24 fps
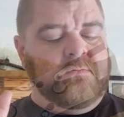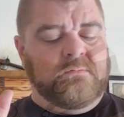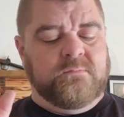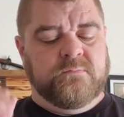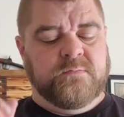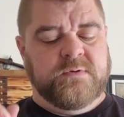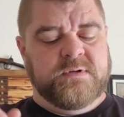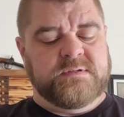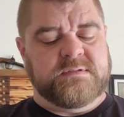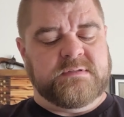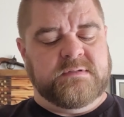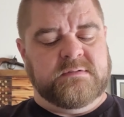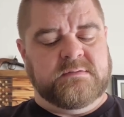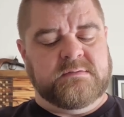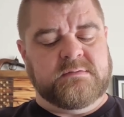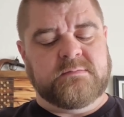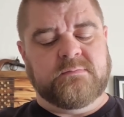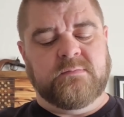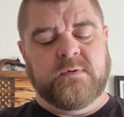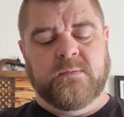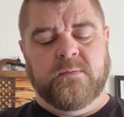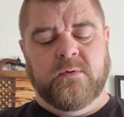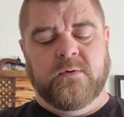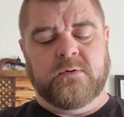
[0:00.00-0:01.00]
reasons
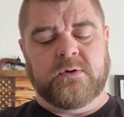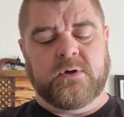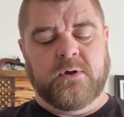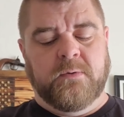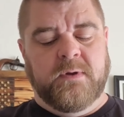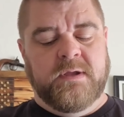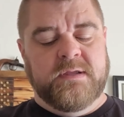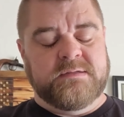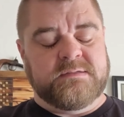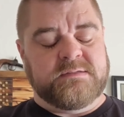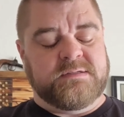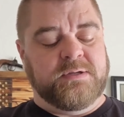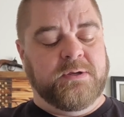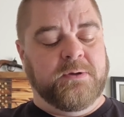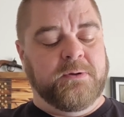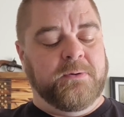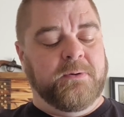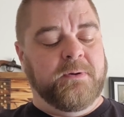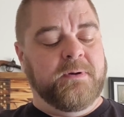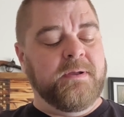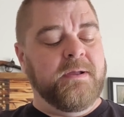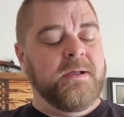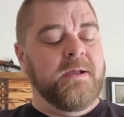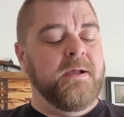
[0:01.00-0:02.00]
we won't go
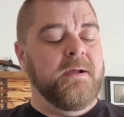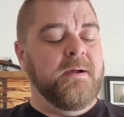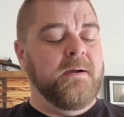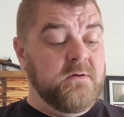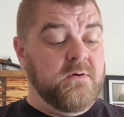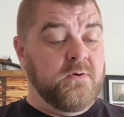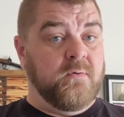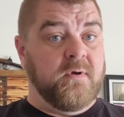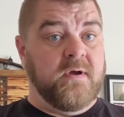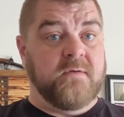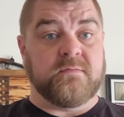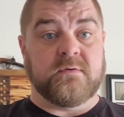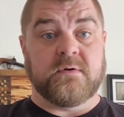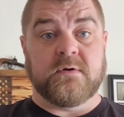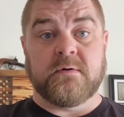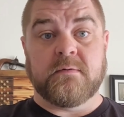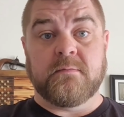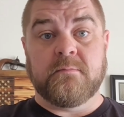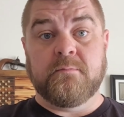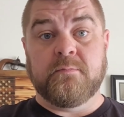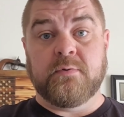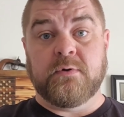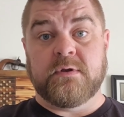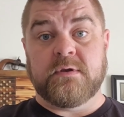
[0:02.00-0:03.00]
into.
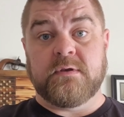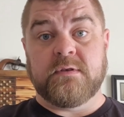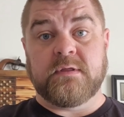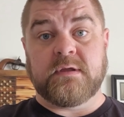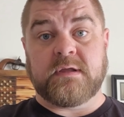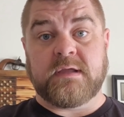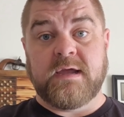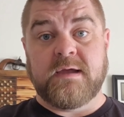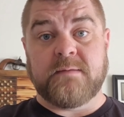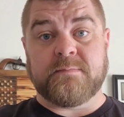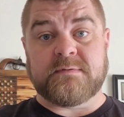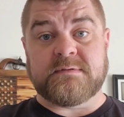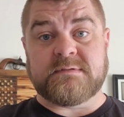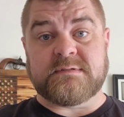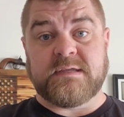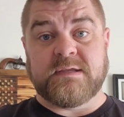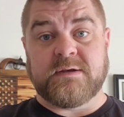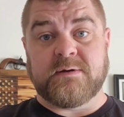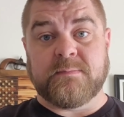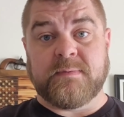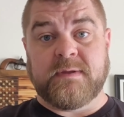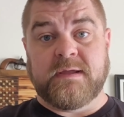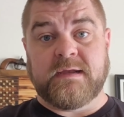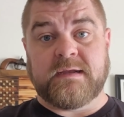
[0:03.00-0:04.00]
Whoever put the
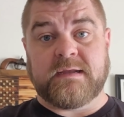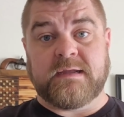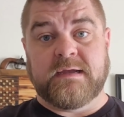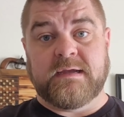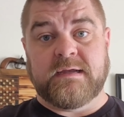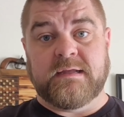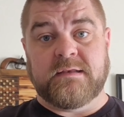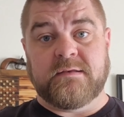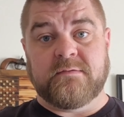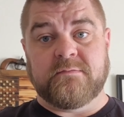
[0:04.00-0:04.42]
compensator back on